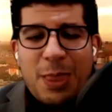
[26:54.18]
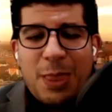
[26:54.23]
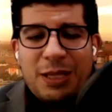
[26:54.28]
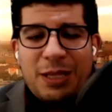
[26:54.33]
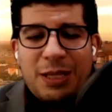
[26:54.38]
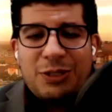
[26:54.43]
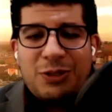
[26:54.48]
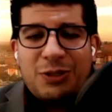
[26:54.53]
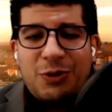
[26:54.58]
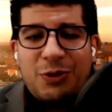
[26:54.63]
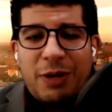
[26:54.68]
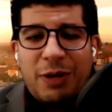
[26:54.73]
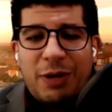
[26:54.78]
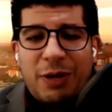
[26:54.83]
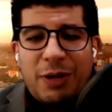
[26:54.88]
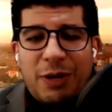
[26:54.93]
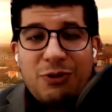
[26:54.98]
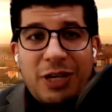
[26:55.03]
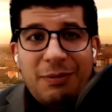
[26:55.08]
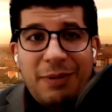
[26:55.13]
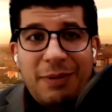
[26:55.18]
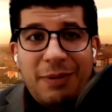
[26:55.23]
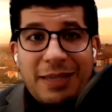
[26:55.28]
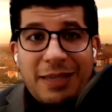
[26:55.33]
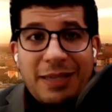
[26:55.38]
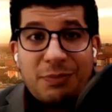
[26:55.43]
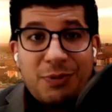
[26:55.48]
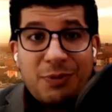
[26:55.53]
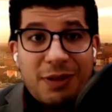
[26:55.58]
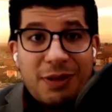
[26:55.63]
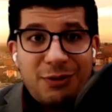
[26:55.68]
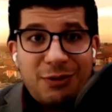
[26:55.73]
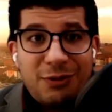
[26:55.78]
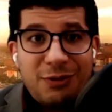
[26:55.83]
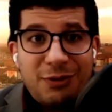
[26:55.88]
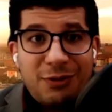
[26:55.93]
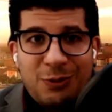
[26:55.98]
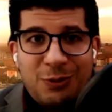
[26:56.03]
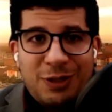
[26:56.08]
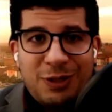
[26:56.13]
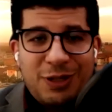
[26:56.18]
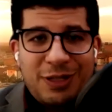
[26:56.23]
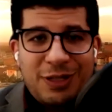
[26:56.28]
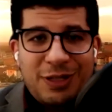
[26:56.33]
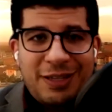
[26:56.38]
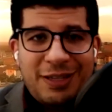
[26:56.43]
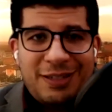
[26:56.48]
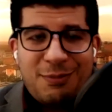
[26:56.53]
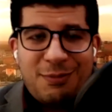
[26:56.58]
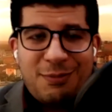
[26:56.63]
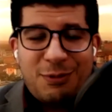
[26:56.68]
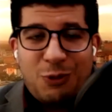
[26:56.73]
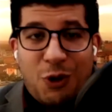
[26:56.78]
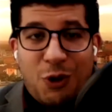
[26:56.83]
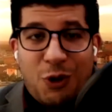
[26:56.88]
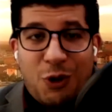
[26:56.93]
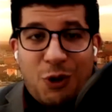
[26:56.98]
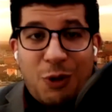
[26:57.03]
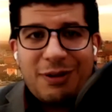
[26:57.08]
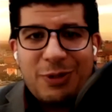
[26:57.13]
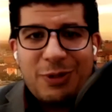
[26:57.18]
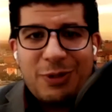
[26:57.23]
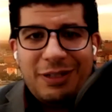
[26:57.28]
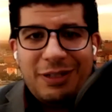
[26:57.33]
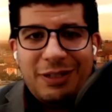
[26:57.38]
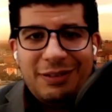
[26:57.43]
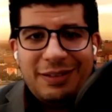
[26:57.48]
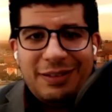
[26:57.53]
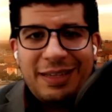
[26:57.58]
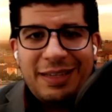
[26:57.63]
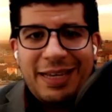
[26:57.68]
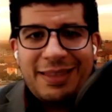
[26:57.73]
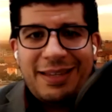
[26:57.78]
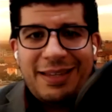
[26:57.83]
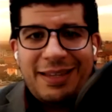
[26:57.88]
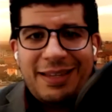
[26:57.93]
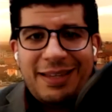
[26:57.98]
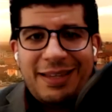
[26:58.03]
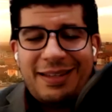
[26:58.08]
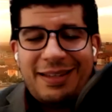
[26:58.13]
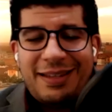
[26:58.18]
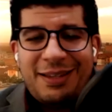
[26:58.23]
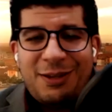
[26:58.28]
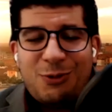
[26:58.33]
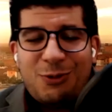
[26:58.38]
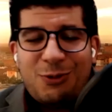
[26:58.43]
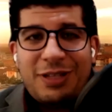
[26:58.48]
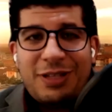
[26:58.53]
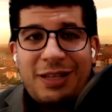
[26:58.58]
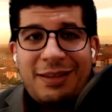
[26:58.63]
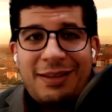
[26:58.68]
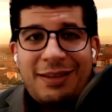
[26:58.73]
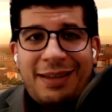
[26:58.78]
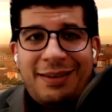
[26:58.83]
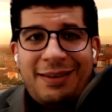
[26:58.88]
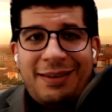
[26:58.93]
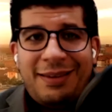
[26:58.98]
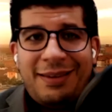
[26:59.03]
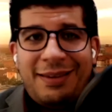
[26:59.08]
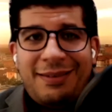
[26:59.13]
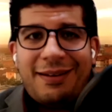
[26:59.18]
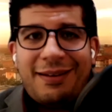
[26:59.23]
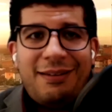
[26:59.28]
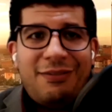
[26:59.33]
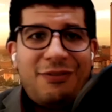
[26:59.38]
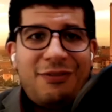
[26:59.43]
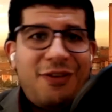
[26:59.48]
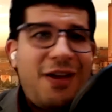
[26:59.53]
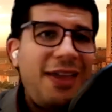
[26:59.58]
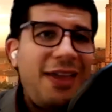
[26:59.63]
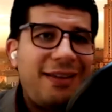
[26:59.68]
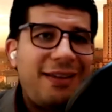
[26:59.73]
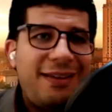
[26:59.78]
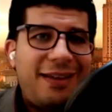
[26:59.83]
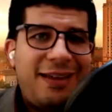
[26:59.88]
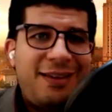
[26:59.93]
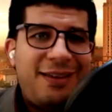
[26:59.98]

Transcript: So Ibn Nujaym has a brother, his name is Omar as well, that he wrote Al-Nahr al-Fa'iq,